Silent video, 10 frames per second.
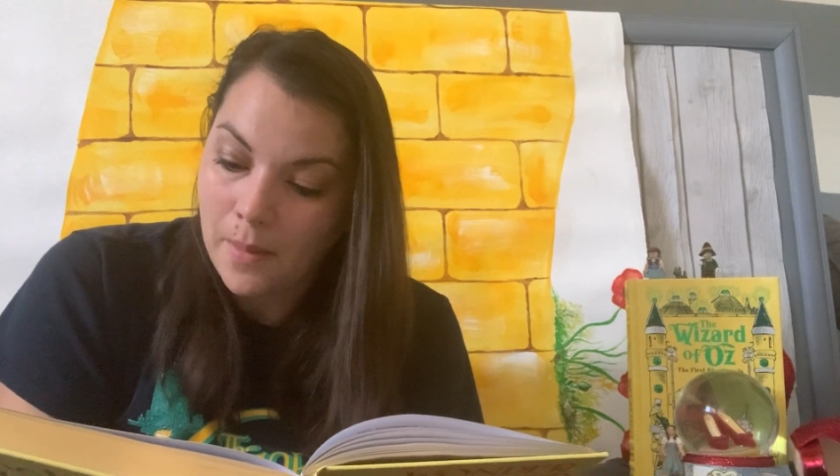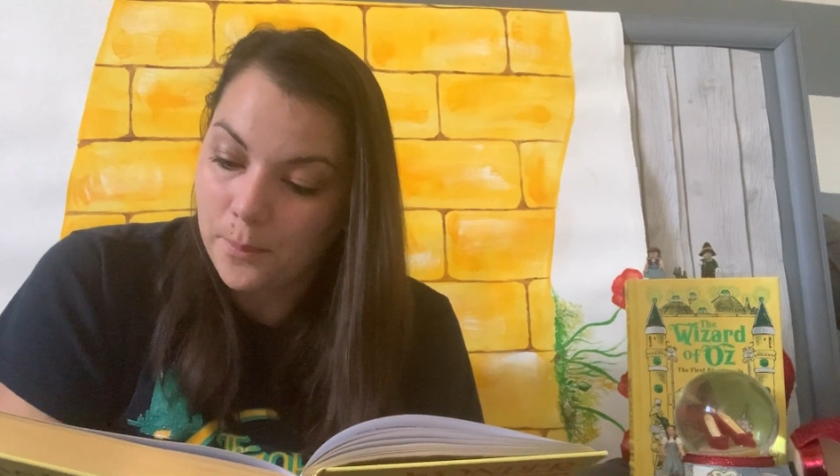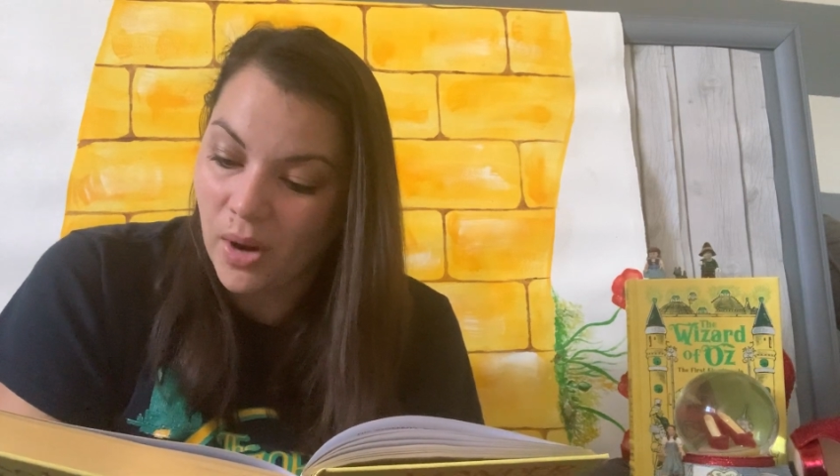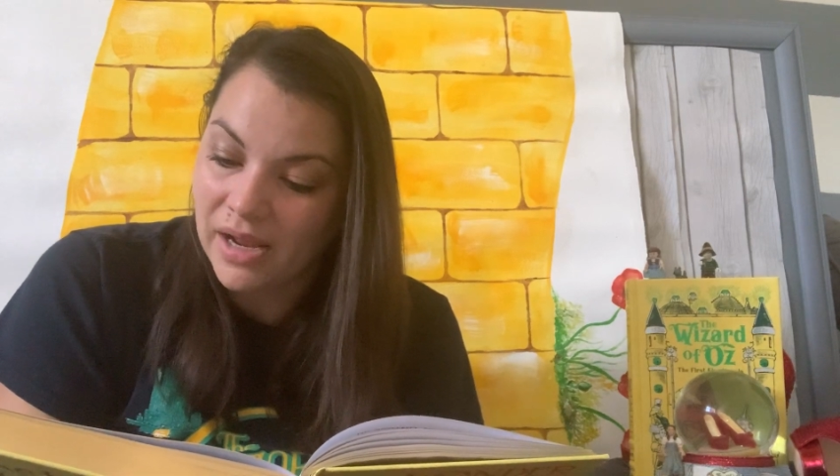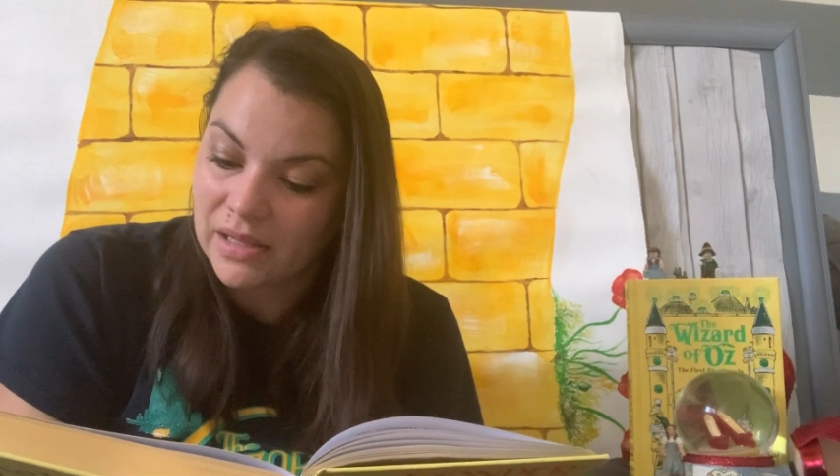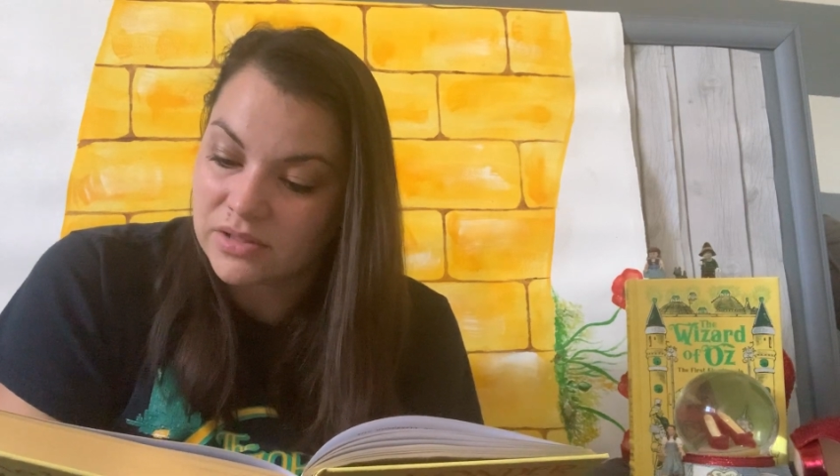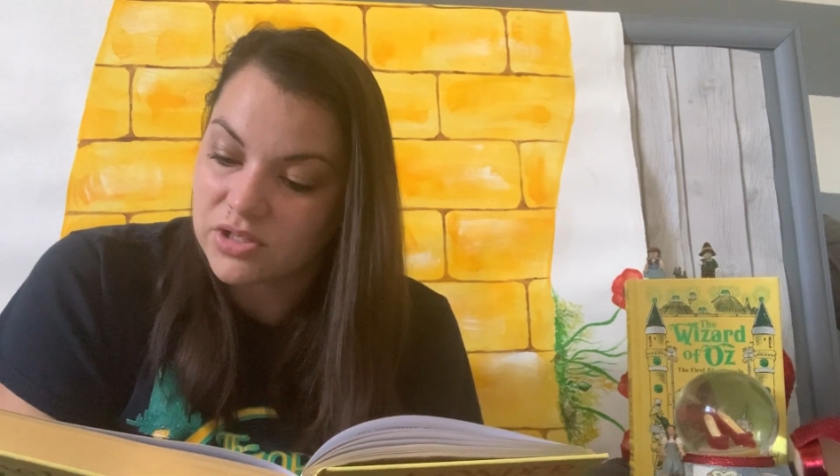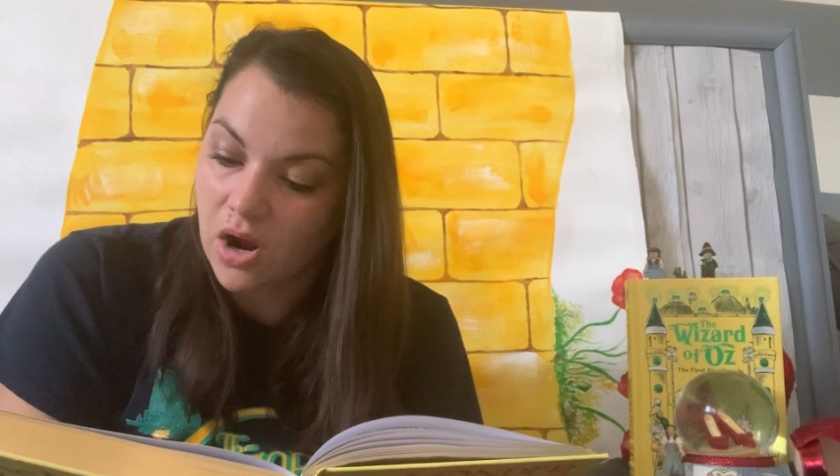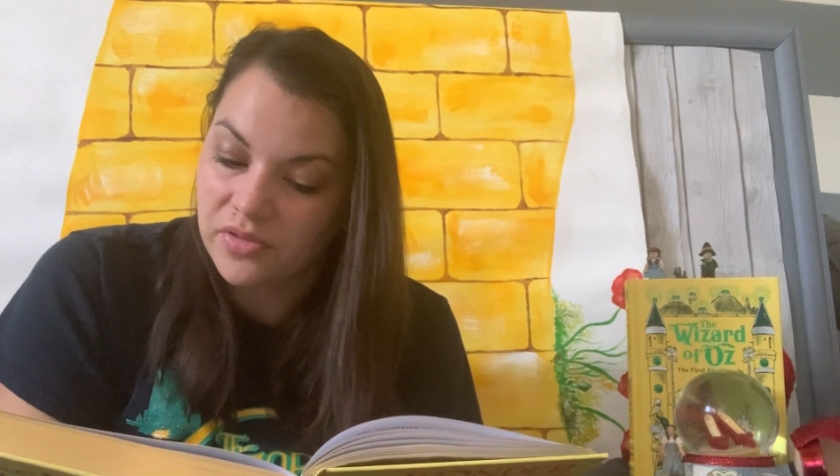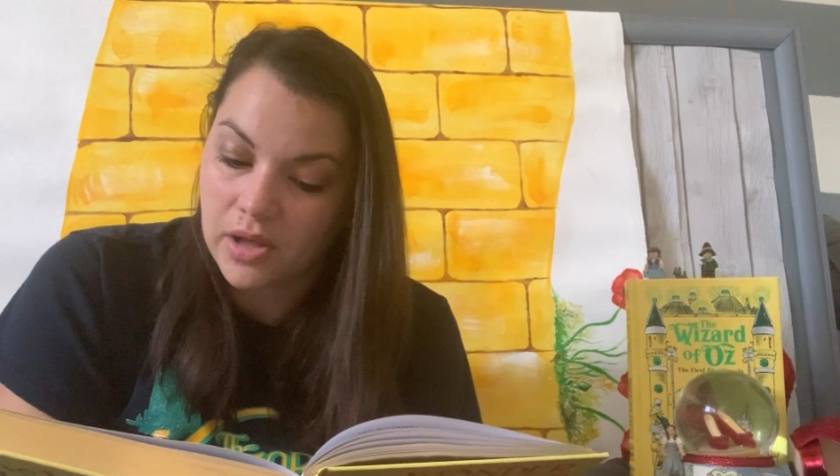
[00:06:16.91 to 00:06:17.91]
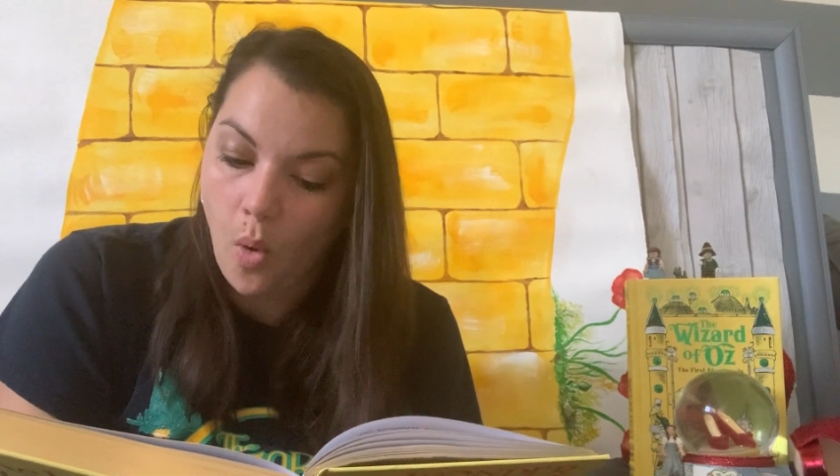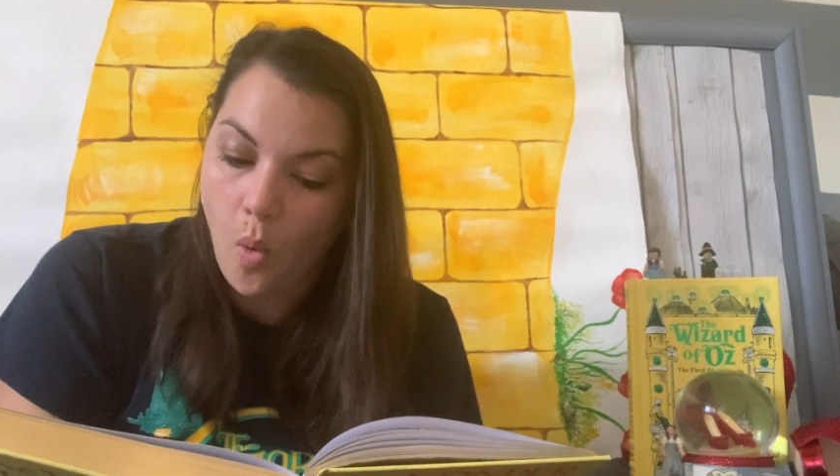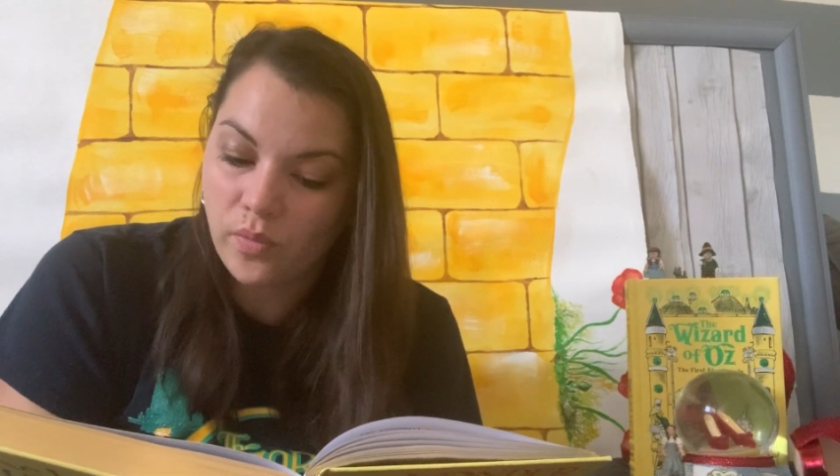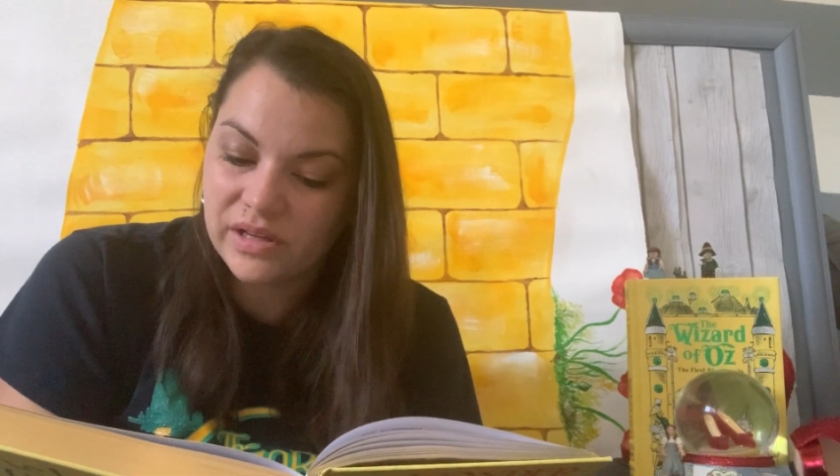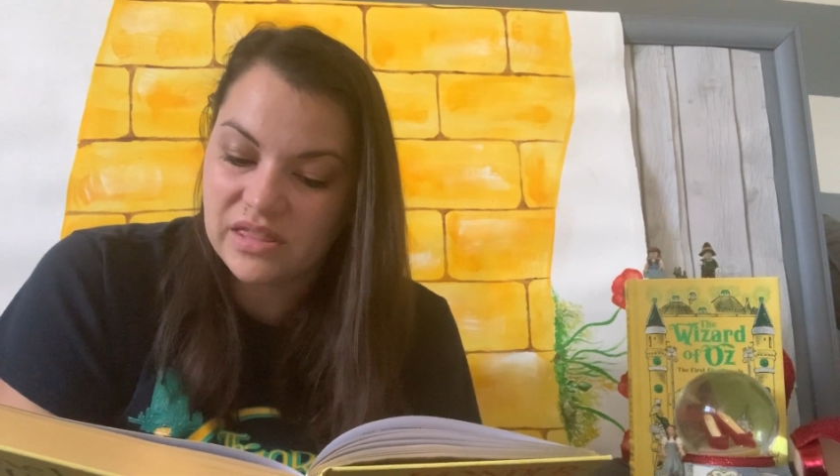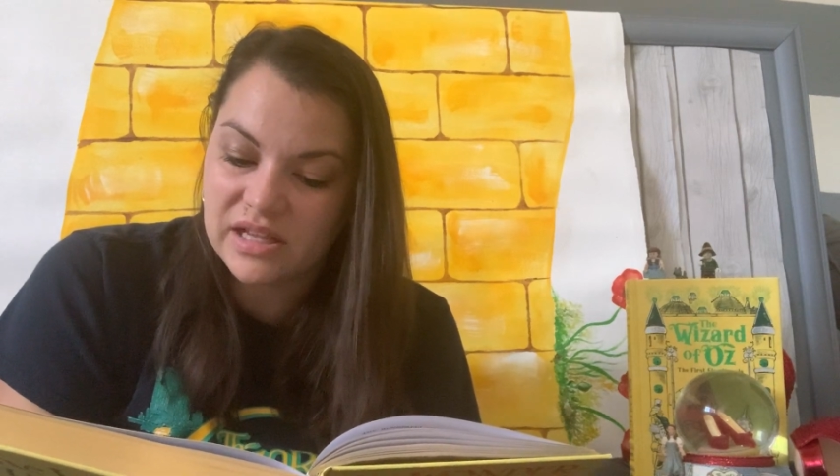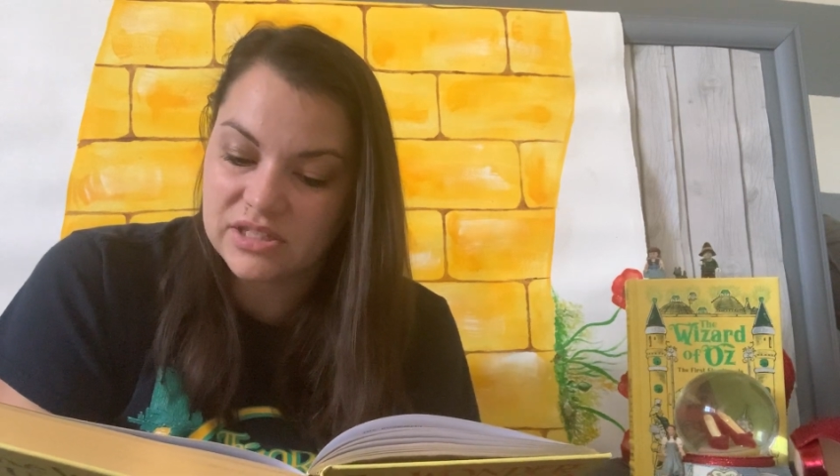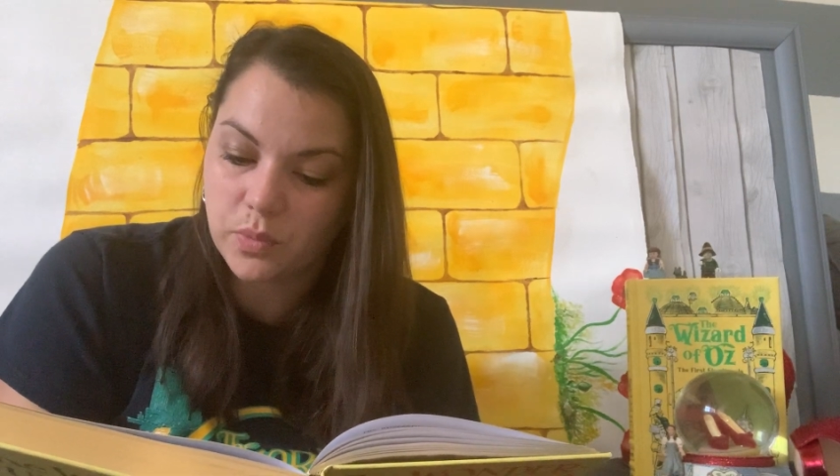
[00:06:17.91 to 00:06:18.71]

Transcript: Brains are the only things